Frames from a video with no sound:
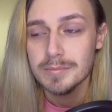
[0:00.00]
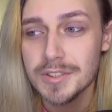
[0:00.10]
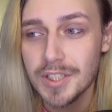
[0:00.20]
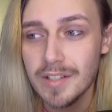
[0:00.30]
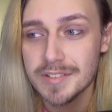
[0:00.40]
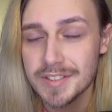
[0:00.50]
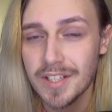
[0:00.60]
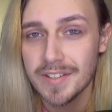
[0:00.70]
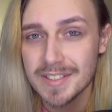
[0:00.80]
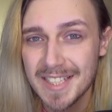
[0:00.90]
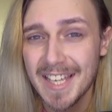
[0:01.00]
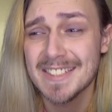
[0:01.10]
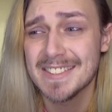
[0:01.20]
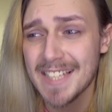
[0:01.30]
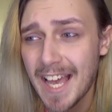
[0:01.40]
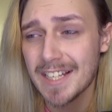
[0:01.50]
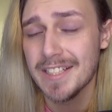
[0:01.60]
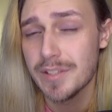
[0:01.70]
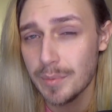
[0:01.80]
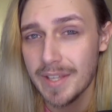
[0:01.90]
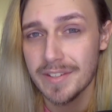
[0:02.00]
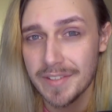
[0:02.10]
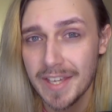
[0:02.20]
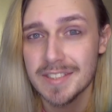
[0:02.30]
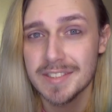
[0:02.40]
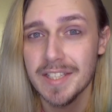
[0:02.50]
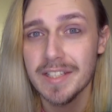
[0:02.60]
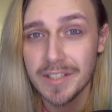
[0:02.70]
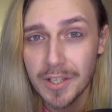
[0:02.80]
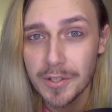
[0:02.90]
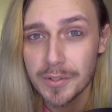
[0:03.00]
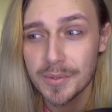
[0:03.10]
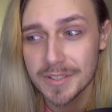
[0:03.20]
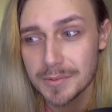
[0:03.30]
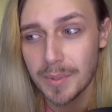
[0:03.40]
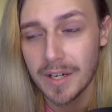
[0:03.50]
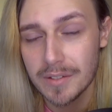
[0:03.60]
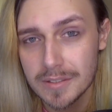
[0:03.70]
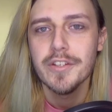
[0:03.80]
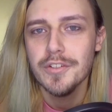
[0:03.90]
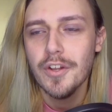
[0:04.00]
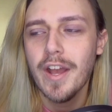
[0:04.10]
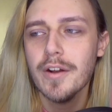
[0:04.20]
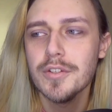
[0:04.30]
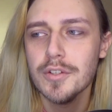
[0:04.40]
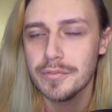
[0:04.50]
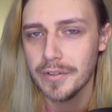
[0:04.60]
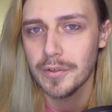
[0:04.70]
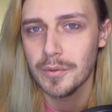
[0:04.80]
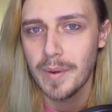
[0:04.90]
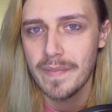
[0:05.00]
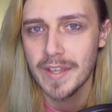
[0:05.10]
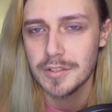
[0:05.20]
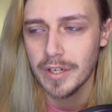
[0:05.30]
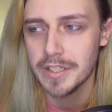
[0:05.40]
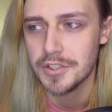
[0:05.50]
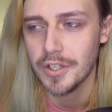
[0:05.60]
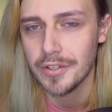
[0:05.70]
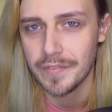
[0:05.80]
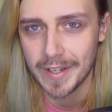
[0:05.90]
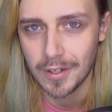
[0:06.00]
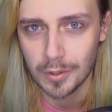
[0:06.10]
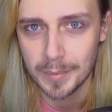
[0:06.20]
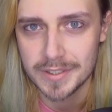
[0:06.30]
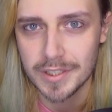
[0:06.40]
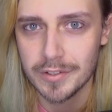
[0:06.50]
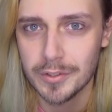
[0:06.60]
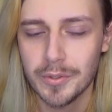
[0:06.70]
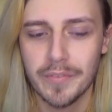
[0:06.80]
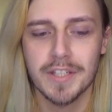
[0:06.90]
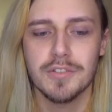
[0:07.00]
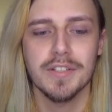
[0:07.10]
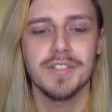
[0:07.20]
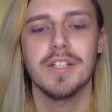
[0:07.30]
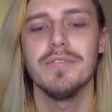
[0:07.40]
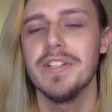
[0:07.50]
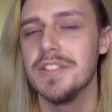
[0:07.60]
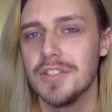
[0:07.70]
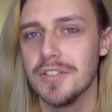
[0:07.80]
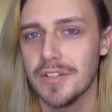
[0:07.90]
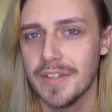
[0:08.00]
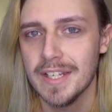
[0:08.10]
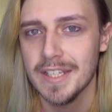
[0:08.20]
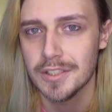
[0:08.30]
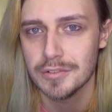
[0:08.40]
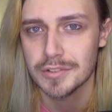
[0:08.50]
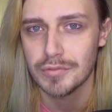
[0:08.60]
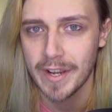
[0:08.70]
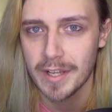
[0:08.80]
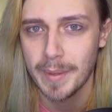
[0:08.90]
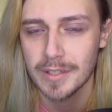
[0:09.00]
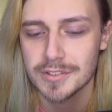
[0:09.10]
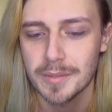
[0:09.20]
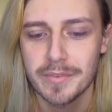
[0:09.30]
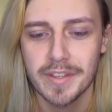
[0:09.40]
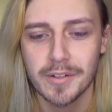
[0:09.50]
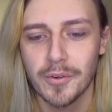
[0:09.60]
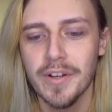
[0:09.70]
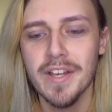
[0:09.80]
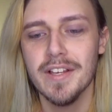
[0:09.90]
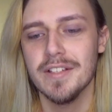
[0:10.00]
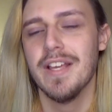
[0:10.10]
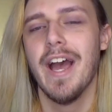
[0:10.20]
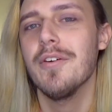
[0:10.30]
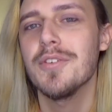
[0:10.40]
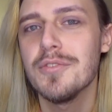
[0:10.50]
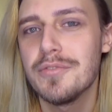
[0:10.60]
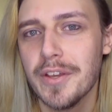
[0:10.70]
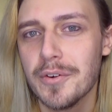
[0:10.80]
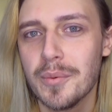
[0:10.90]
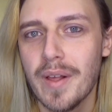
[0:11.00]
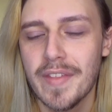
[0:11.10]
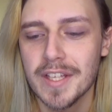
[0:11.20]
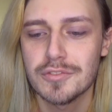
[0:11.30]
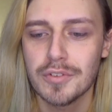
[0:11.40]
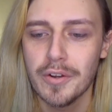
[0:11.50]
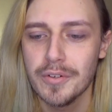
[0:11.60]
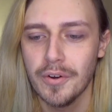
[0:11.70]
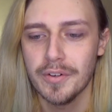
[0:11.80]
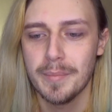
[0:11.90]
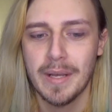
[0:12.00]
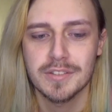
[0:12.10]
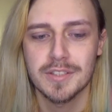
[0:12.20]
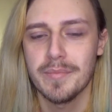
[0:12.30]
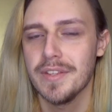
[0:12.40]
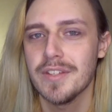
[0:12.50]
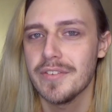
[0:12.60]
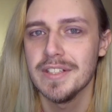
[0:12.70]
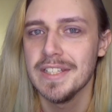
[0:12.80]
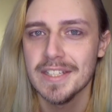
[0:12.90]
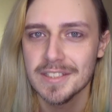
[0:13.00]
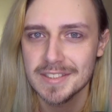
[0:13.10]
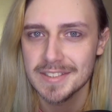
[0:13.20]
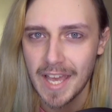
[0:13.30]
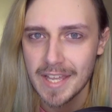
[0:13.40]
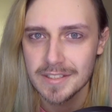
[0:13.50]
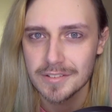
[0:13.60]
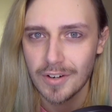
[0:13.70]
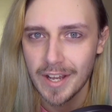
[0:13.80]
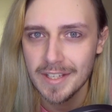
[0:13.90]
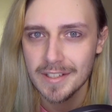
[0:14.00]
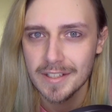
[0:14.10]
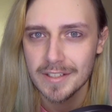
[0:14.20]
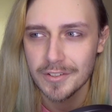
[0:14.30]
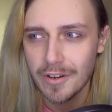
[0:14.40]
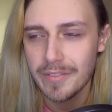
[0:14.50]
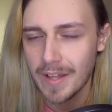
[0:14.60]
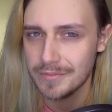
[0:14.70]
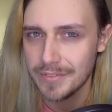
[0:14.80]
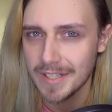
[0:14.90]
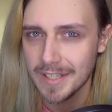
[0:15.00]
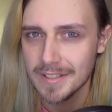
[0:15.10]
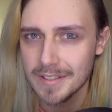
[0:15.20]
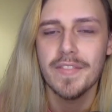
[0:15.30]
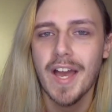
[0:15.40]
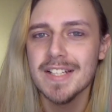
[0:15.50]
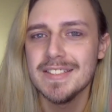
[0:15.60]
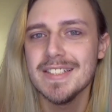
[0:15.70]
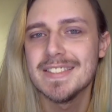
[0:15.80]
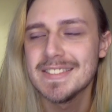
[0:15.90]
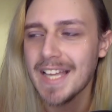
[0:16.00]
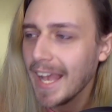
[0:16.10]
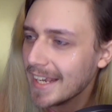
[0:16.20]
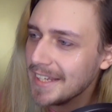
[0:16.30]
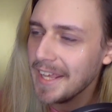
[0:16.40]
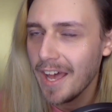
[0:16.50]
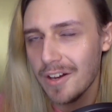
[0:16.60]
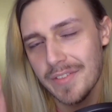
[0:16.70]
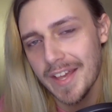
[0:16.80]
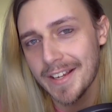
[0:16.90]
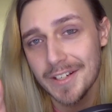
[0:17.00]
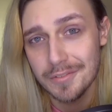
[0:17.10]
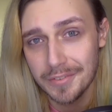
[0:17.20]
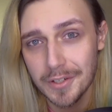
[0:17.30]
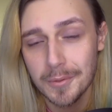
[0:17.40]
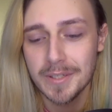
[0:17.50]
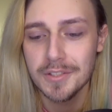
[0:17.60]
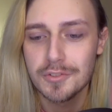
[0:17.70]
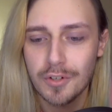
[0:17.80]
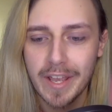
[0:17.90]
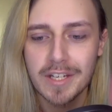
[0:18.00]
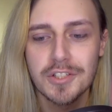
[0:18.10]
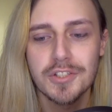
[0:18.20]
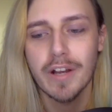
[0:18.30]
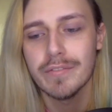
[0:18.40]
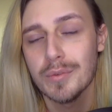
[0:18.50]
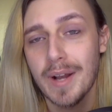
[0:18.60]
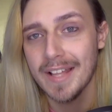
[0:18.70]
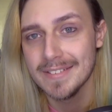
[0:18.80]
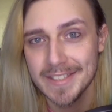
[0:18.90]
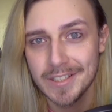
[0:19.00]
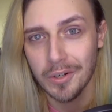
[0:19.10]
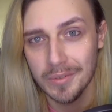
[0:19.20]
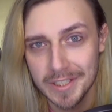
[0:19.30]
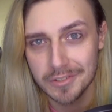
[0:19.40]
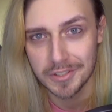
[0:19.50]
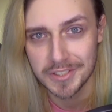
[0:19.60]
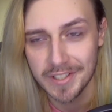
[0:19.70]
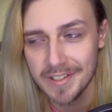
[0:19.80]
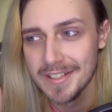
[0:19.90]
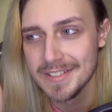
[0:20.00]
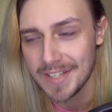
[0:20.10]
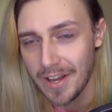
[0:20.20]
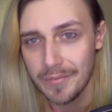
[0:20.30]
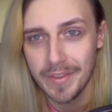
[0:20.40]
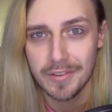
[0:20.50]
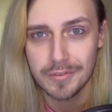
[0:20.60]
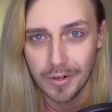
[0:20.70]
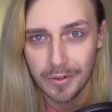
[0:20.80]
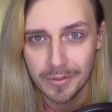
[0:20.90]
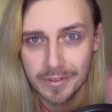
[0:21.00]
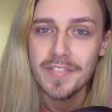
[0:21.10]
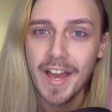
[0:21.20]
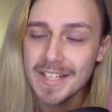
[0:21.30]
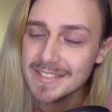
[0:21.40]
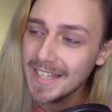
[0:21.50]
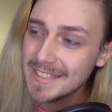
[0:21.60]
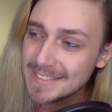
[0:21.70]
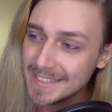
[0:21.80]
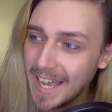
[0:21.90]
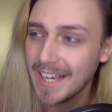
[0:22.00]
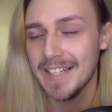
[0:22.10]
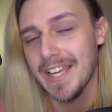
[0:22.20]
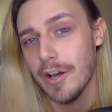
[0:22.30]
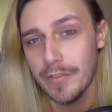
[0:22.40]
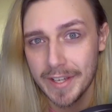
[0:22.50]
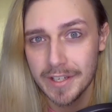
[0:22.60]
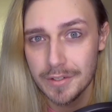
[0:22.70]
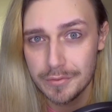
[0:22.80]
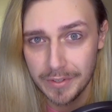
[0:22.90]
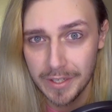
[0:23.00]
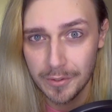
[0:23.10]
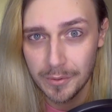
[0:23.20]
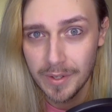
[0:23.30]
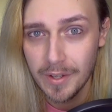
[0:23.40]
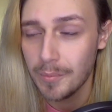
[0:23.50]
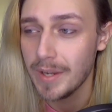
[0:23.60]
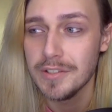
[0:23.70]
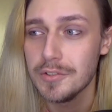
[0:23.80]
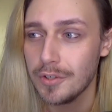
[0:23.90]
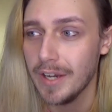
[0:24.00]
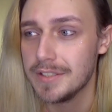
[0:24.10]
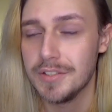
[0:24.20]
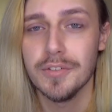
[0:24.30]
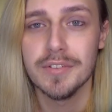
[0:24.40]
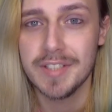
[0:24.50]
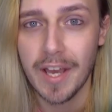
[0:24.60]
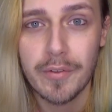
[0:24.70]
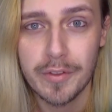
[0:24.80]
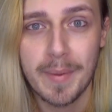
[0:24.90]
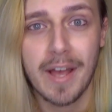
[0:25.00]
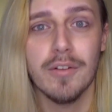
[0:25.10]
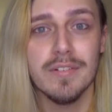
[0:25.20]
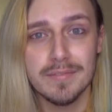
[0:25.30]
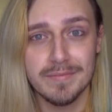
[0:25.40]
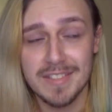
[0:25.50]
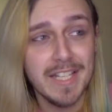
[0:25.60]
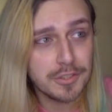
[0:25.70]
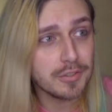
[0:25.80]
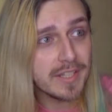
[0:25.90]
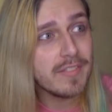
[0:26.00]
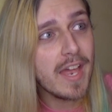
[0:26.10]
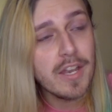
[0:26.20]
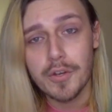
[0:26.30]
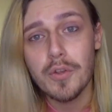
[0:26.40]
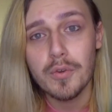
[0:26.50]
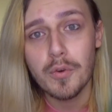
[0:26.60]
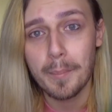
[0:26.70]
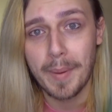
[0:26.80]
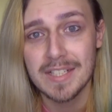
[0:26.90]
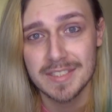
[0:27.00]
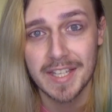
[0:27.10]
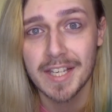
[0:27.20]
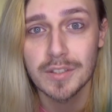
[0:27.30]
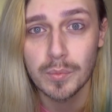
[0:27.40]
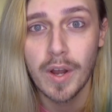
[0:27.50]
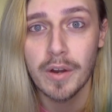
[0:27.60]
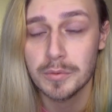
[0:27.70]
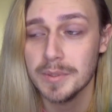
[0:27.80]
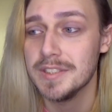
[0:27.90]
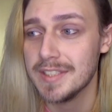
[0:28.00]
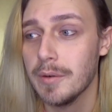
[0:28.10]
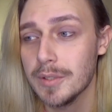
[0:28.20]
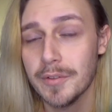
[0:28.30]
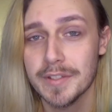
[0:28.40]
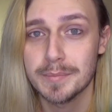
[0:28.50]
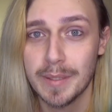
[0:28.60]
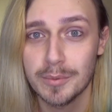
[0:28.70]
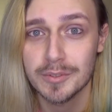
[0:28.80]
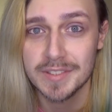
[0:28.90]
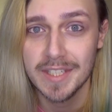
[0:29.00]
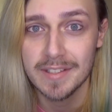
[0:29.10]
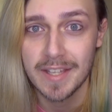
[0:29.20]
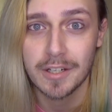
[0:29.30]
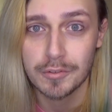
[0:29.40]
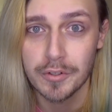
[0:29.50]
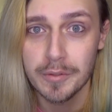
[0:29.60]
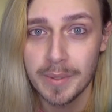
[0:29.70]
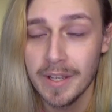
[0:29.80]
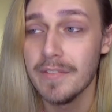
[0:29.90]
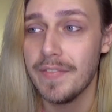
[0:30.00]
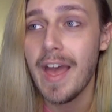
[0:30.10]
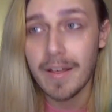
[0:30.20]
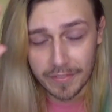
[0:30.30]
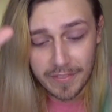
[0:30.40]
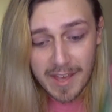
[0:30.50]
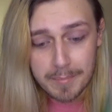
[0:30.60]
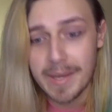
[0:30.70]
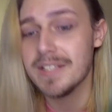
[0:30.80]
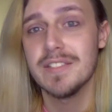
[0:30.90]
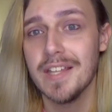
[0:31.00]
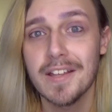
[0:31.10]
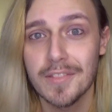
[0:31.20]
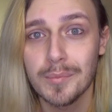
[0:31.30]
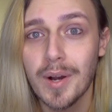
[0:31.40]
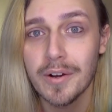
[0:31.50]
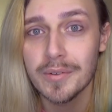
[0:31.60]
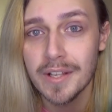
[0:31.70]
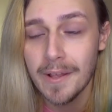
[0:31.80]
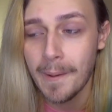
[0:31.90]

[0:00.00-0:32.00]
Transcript: Chances are that's exactly the way that they see you as well. You know how you feel when they try to show you their cult material, or they try to convince you that their leader is right about something, or how you feel when they drone on about something that the leader's said, right? You know that feeling. That is exactly how they're going to feel when you try and shovel anti-cult literature down their throat. That is exactly how they're going to feel when you try to tell them how literally their new best thing in the world, which is how a lot of these people see their group, their best thing in the world.